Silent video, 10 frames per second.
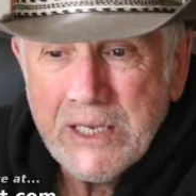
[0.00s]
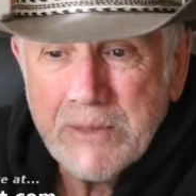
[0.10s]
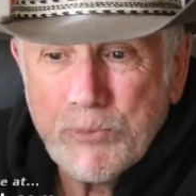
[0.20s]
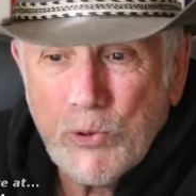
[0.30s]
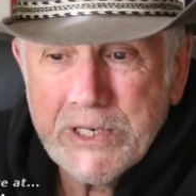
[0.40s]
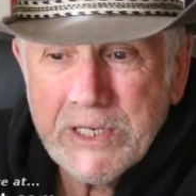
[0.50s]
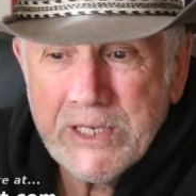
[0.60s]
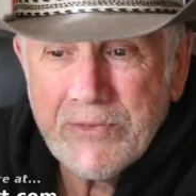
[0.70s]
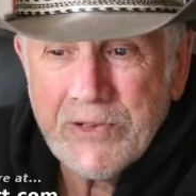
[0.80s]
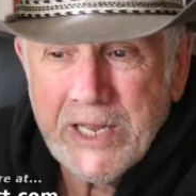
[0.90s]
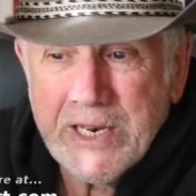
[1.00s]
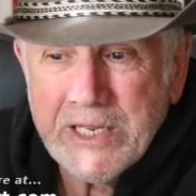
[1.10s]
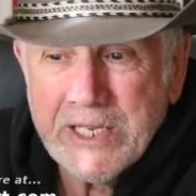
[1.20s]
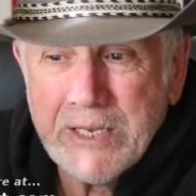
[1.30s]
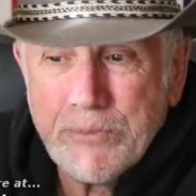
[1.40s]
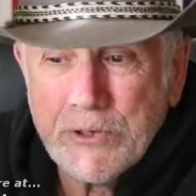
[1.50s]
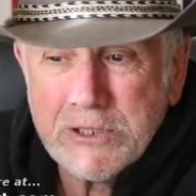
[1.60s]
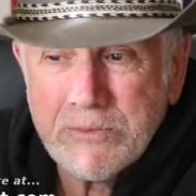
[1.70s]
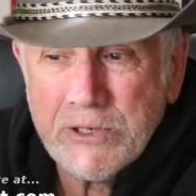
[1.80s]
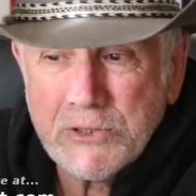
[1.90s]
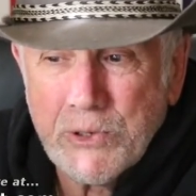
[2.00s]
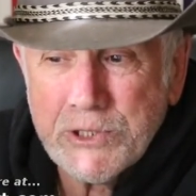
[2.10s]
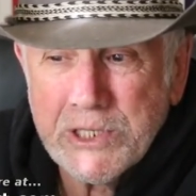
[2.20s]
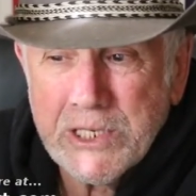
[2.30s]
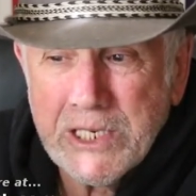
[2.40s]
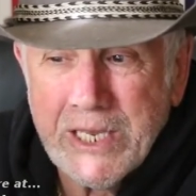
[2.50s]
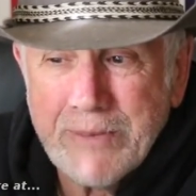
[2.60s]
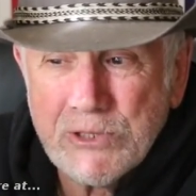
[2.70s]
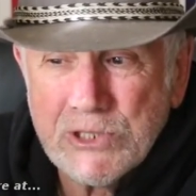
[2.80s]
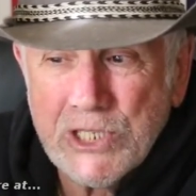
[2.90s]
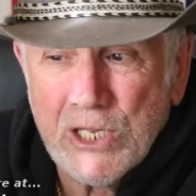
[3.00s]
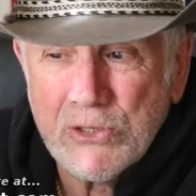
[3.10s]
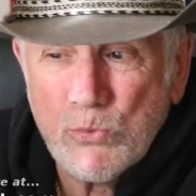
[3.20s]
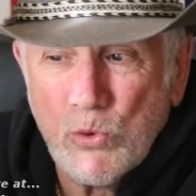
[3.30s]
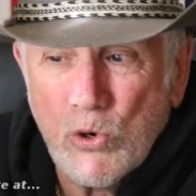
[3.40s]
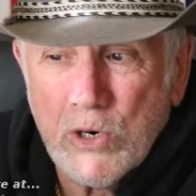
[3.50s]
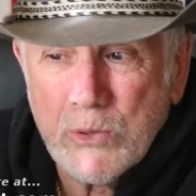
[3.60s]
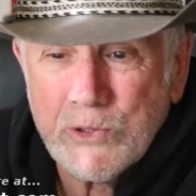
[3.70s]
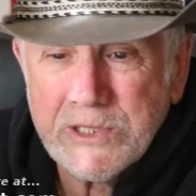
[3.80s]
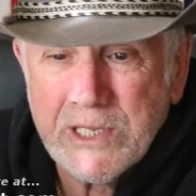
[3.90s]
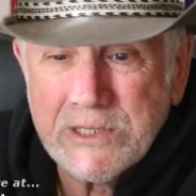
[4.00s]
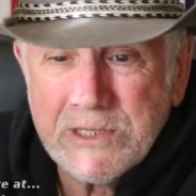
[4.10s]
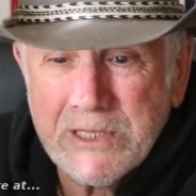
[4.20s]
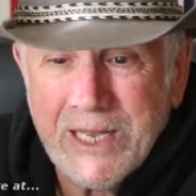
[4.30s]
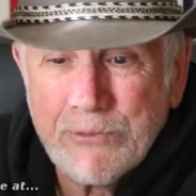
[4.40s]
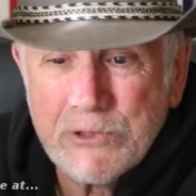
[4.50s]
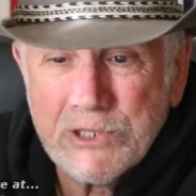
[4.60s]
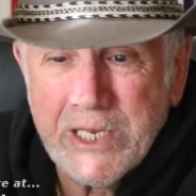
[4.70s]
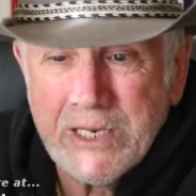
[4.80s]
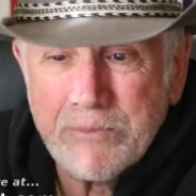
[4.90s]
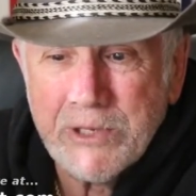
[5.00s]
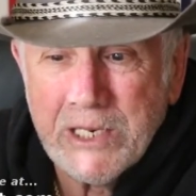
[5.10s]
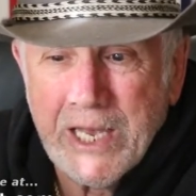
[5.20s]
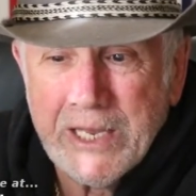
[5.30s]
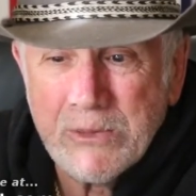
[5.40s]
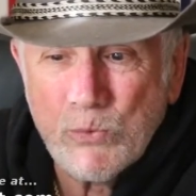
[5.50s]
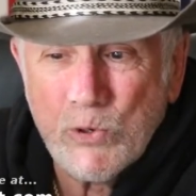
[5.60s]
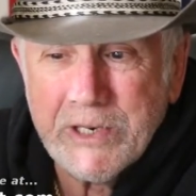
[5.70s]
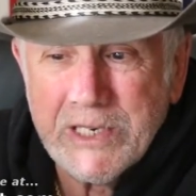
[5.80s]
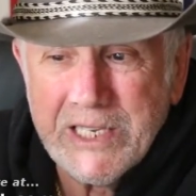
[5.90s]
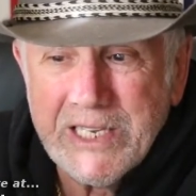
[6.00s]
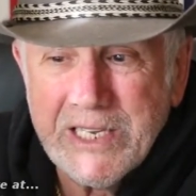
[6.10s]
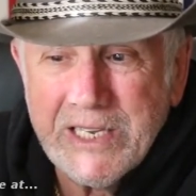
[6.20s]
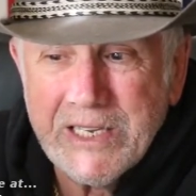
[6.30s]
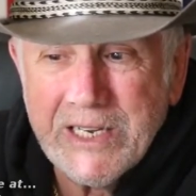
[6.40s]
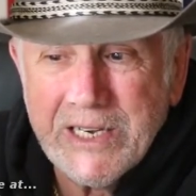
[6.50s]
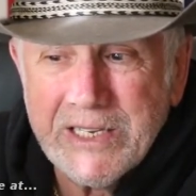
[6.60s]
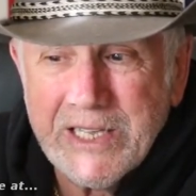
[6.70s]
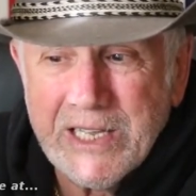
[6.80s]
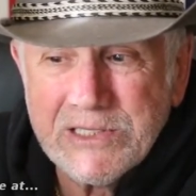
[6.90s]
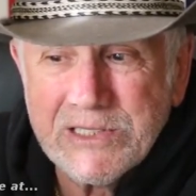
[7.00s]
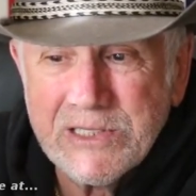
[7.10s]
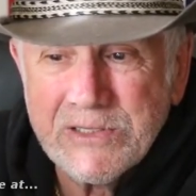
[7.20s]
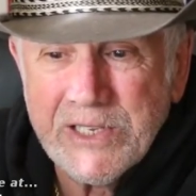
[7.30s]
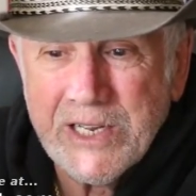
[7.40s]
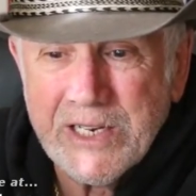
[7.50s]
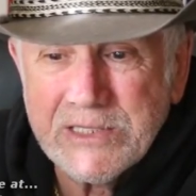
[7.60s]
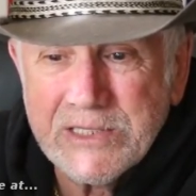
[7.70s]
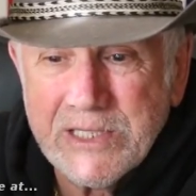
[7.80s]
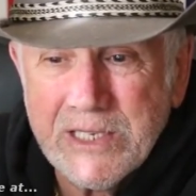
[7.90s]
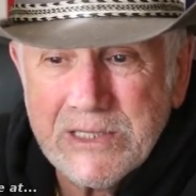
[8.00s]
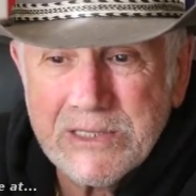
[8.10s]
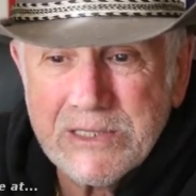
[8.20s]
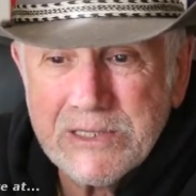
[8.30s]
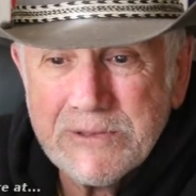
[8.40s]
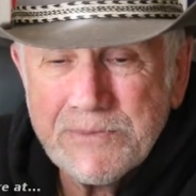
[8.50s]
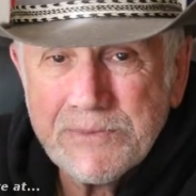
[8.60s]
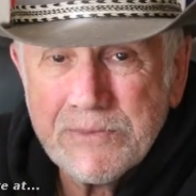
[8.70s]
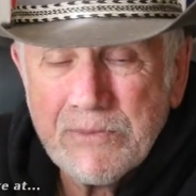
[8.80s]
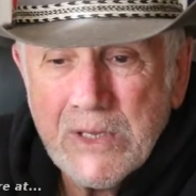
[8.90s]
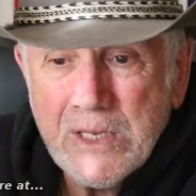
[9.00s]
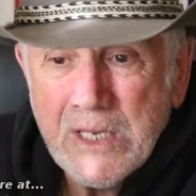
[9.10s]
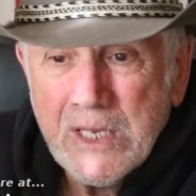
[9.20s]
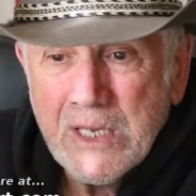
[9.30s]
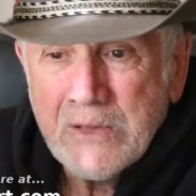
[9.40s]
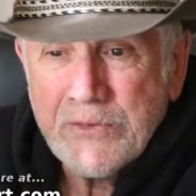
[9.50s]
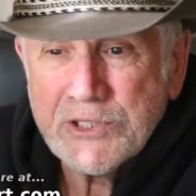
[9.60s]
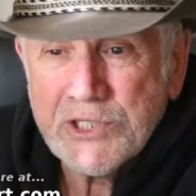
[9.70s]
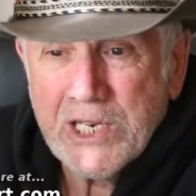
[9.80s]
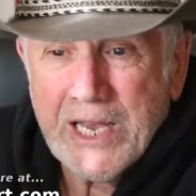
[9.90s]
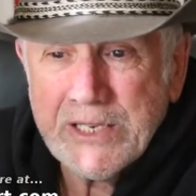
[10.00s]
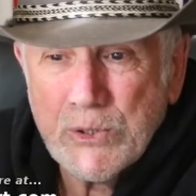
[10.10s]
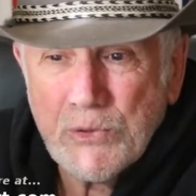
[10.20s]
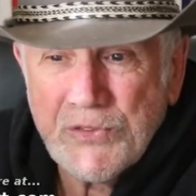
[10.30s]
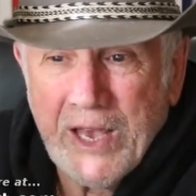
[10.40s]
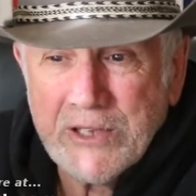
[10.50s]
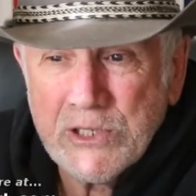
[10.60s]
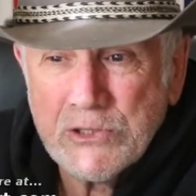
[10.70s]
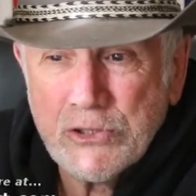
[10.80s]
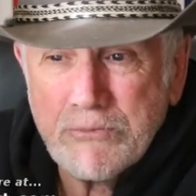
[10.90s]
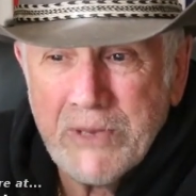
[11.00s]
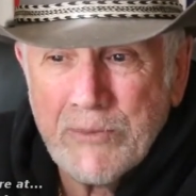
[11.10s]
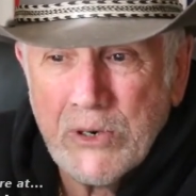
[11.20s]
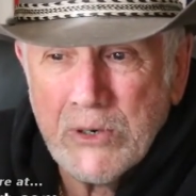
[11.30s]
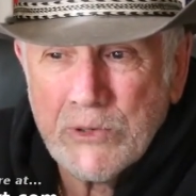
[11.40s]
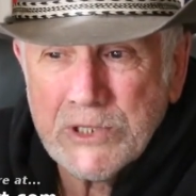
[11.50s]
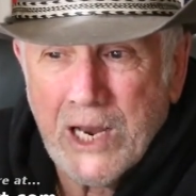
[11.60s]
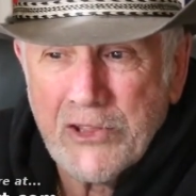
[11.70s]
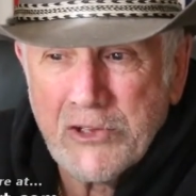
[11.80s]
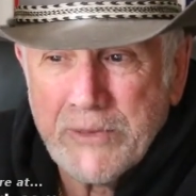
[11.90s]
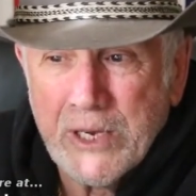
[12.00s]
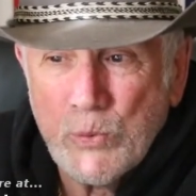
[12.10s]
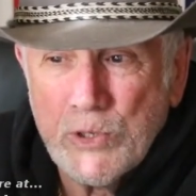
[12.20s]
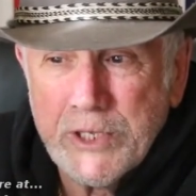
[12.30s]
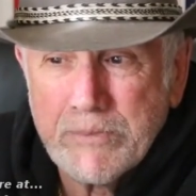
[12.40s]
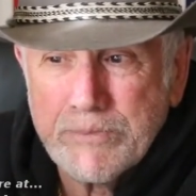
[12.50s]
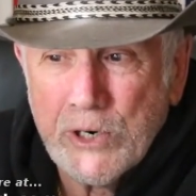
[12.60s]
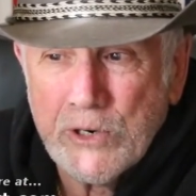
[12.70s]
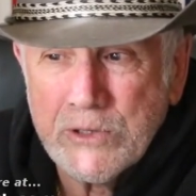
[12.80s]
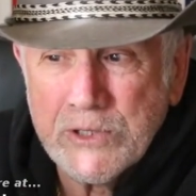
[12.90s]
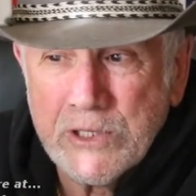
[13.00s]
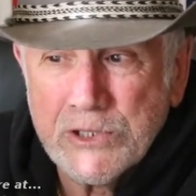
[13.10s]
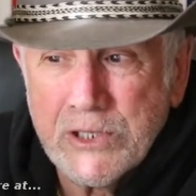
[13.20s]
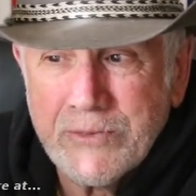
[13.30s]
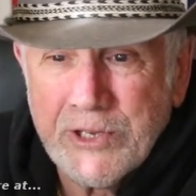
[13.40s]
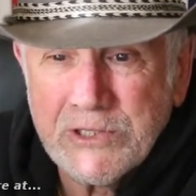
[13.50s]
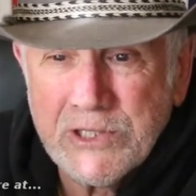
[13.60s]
Important given that a key Bush administration claim to sell the war was that Saddam Hussein and bin Laden were in league against the United States. The July 2002 memo was authored by William Burns and serving as